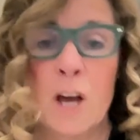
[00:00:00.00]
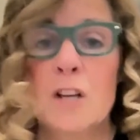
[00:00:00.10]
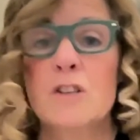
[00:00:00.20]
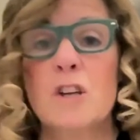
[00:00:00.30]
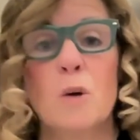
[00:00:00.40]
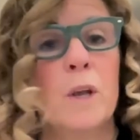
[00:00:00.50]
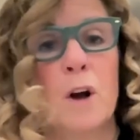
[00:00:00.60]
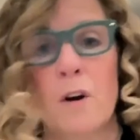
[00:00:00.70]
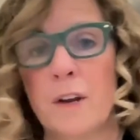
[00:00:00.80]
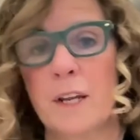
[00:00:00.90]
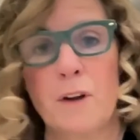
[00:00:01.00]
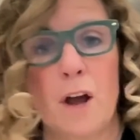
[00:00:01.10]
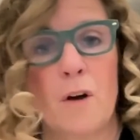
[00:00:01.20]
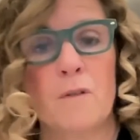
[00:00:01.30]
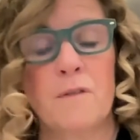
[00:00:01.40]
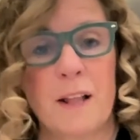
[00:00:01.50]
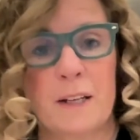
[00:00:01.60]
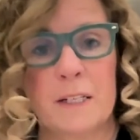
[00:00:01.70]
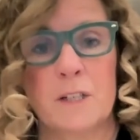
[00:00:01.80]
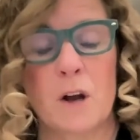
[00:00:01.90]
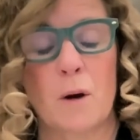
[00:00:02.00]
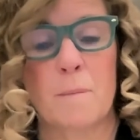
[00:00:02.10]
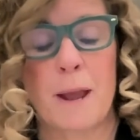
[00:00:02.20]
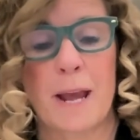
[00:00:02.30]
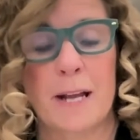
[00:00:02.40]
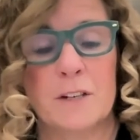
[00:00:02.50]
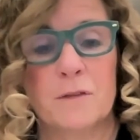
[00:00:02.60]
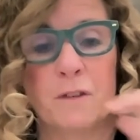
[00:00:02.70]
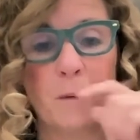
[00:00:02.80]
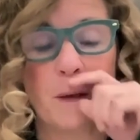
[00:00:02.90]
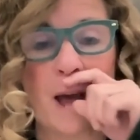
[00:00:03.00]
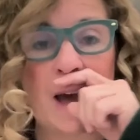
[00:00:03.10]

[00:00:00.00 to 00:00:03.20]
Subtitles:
So we already know felons are banned from